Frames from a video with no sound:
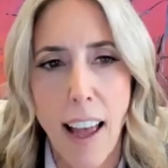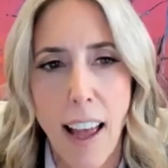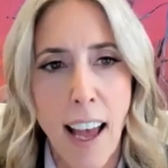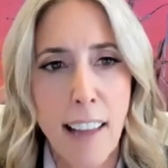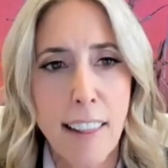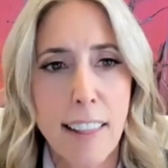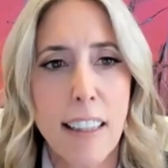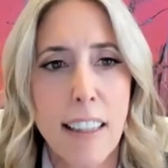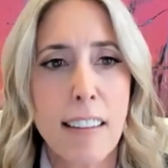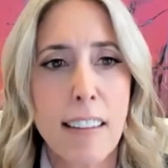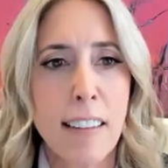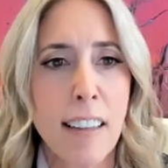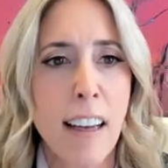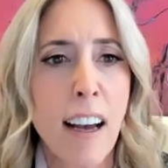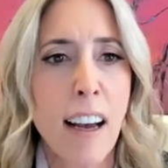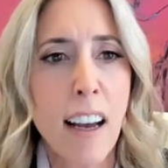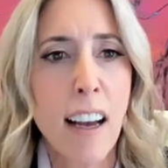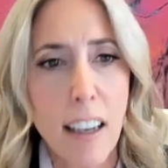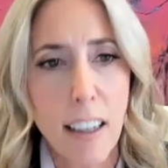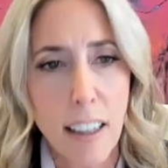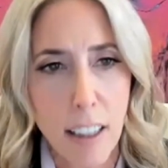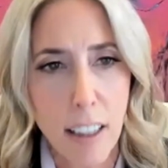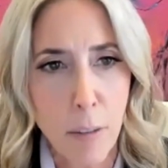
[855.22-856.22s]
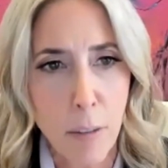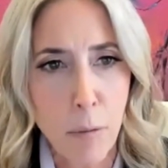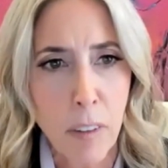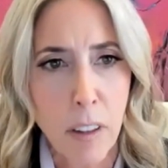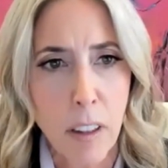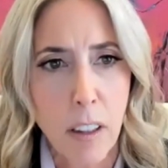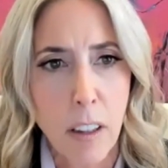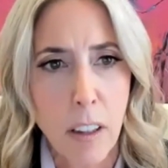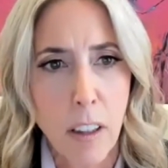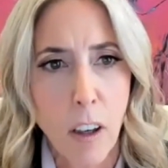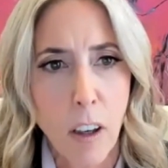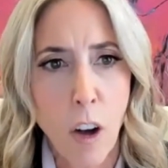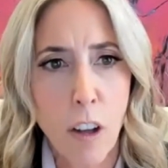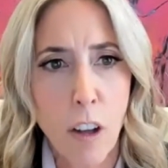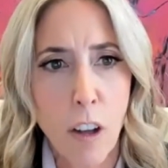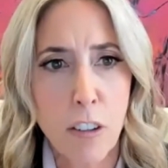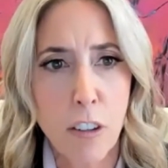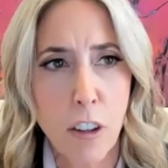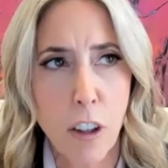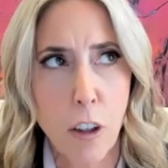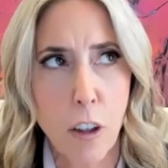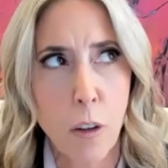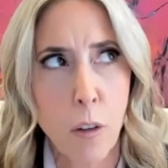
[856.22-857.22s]
At the time,
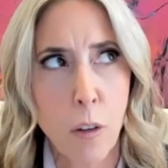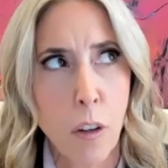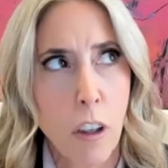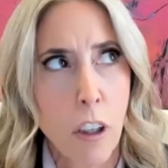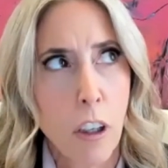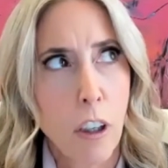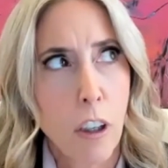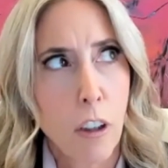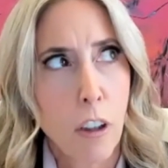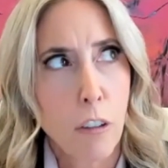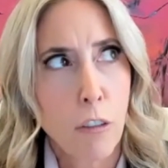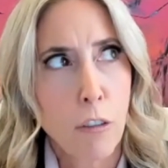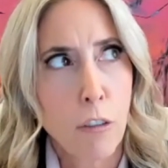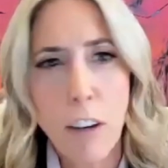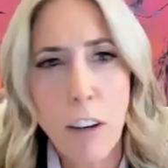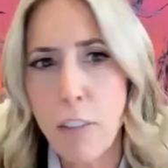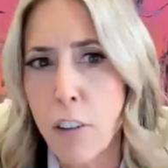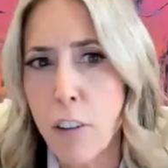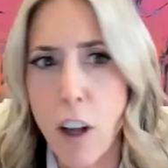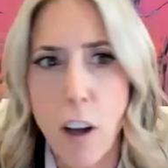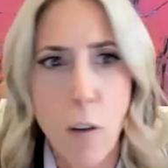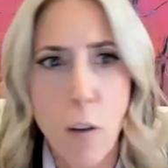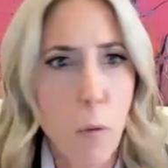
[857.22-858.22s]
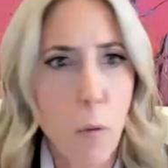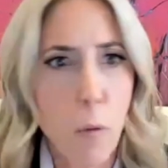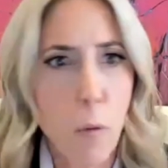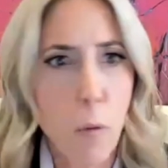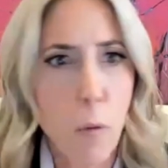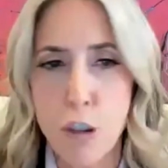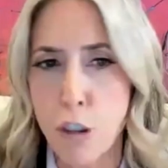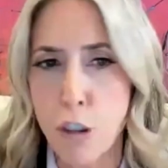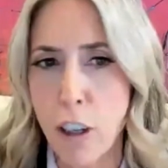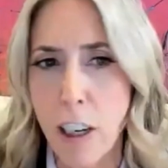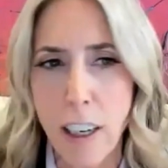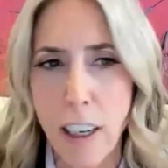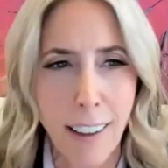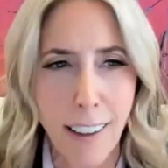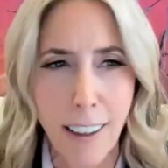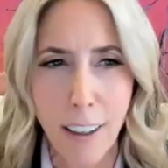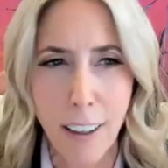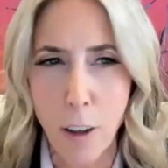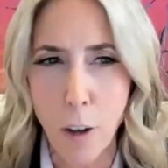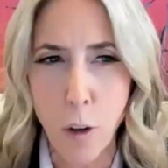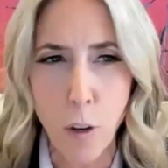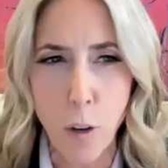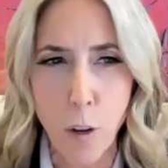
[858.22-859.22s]
also, Revlon was trading
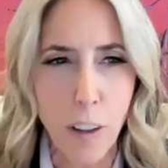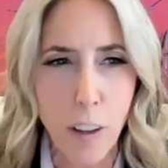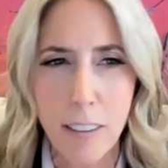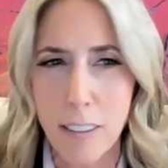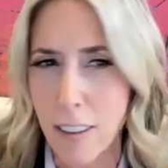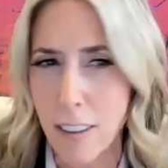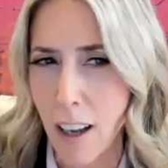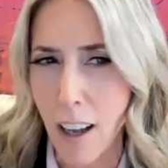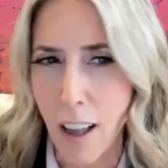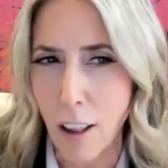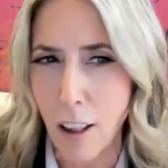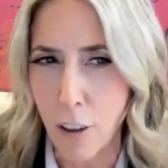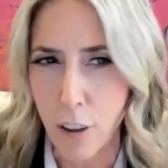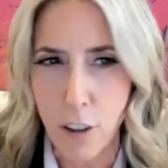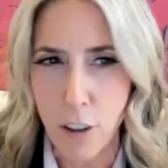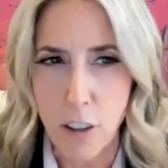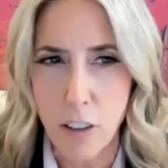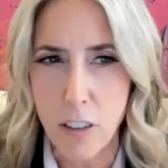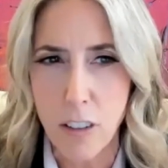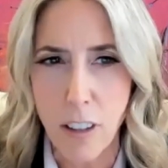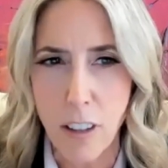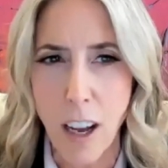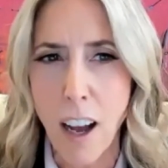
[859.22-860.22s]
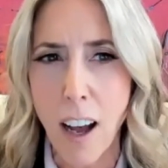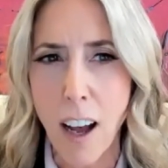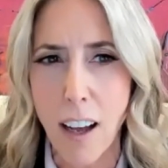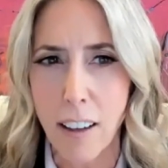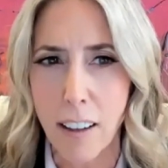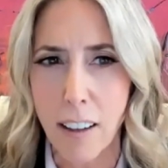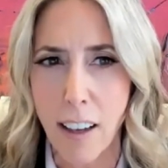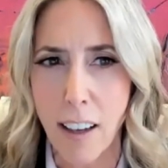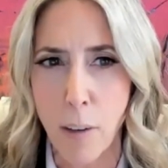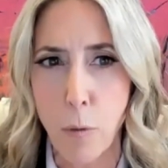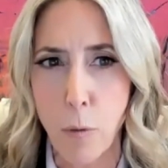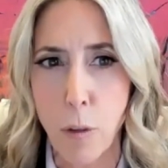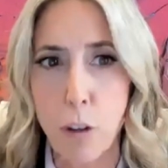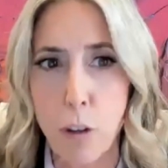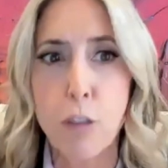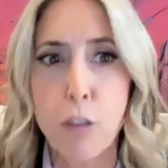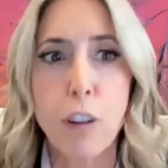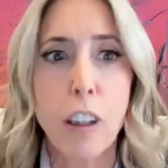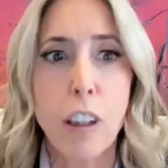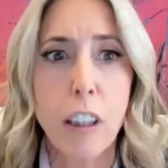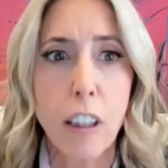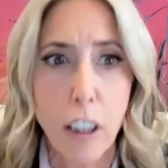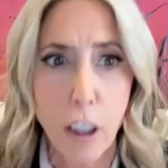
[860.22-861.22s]
at only $1 stock and was
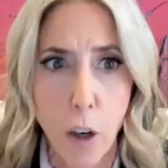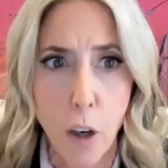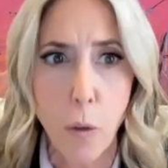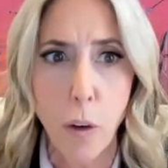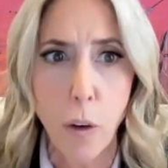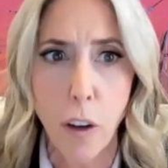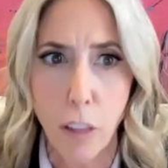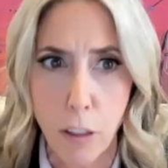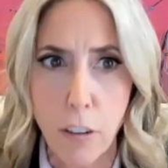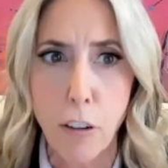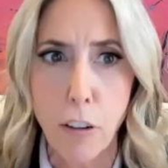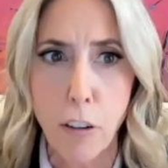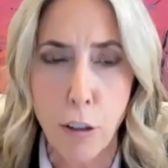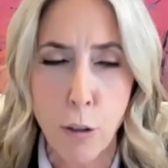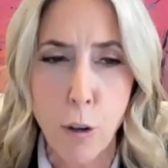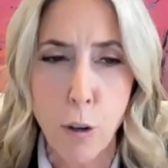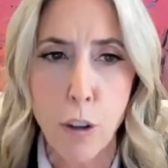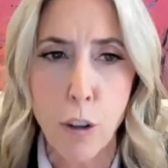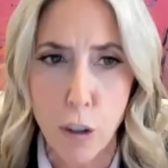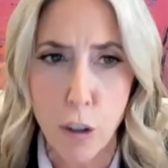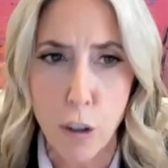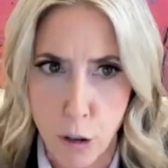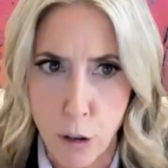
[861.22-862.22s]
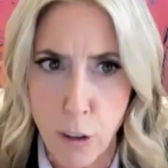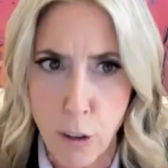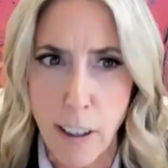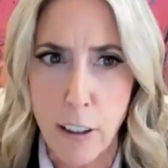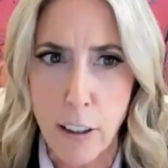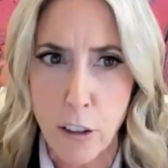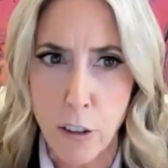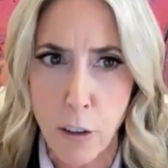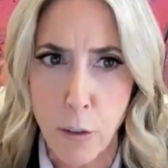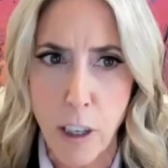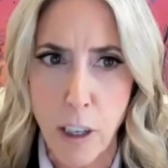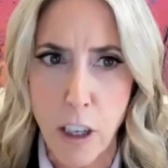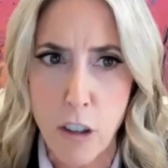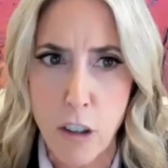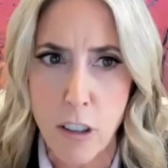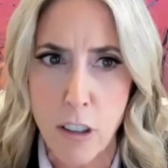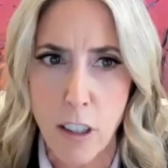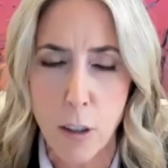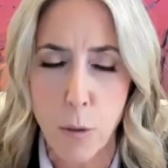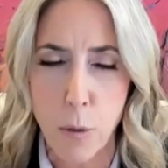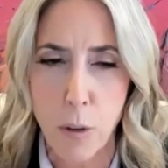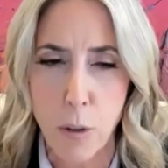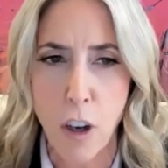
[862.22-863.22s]
really going through this
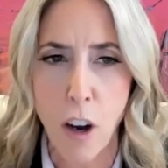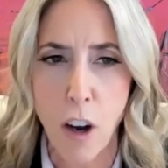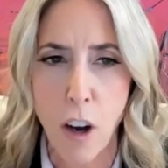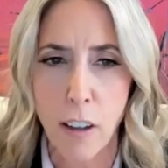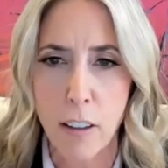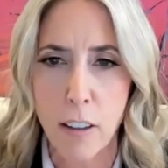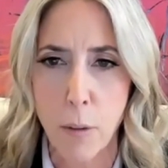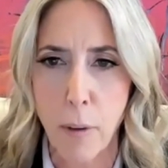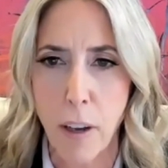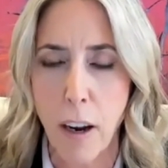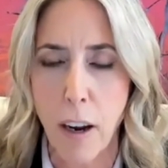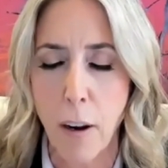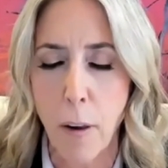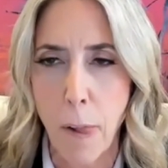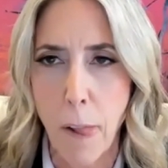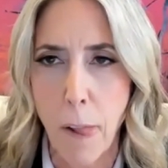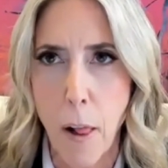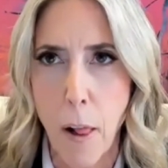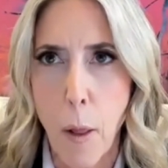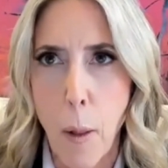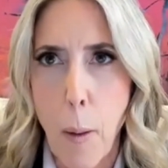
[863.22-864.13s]
transformation, as we talked about.